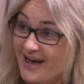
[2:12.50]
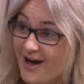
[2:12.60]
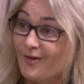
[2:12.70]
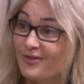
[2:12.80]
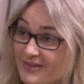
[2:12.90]

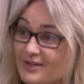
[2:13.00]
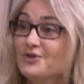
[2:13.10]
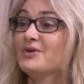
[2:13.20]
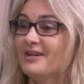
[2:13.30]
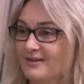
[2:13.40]
south, then
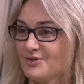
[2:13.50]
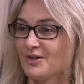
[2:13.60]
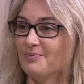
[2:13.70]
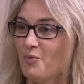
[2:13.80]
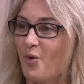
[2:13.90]
you get
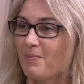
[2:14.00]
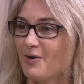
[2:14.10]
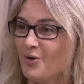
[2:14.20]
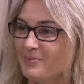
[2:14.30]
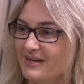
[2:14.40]
into more
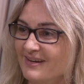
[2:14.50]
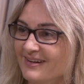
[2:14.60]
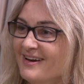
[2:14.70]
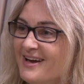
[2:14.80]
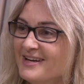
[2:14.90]
pole
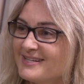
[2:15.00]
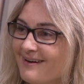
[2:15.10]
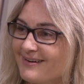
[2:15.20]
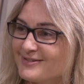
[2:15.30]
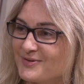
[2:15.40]
bean
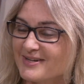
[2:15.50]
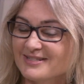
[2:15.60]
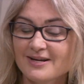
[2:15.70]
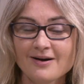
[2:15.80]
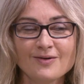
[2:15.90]
territory.
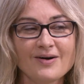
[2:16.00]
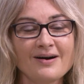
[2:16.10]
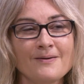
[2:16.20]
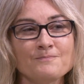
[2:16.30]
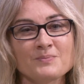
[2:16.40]

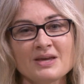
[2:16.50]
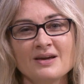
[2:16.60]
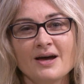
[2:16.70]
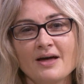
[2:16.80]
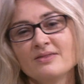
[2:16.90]
So,
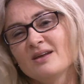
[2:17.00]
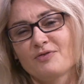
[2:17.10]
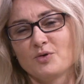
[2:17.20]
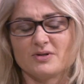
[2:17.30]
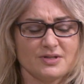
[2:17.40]
and then
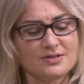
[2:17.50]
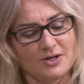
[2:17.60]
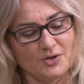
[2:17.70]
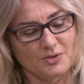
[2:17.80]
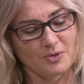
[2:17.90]
of course,
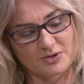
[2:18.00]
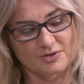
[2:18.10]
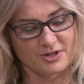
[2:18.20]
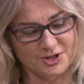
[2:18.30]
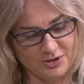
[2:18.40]
your more
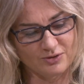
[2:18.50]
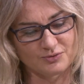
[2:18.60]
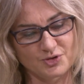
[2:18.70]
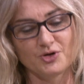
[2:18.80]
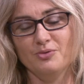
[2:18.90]
traditional
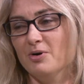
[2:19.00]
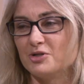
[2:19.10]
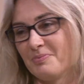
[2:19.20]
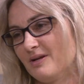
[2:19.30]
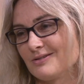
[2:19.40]
true
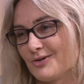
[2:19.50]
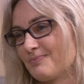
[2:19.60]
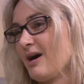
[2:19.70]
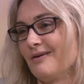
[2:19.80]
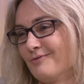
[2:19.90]
bush beans are
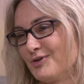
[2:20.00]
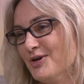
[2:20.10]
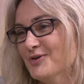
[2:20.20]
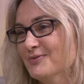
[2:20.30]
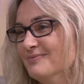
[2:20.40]
kind of
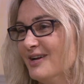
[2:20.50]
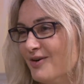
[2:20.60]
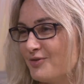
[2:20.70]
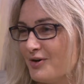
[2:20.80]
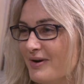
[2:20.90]
grown,
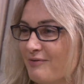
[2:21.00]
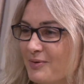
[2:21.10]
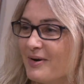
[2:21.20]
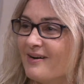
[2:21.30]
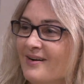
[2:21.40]
grown everywhere.